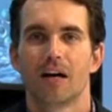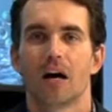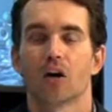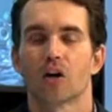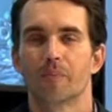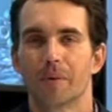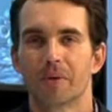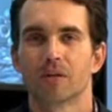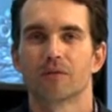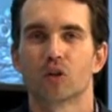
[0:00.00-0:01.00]
our
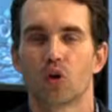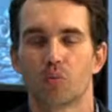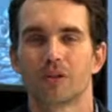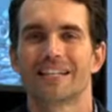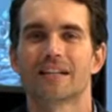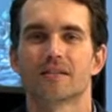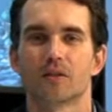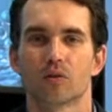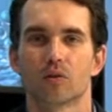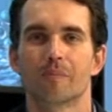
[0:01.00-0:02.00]
commitment of global net
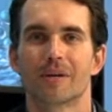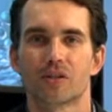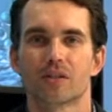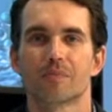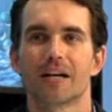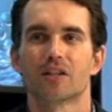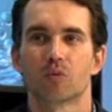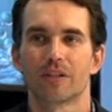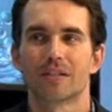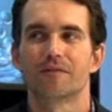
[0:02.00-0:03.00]
zero emissions by
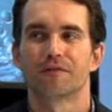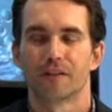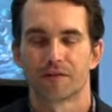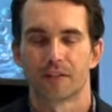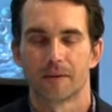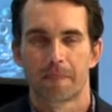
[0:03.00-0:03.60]
2050.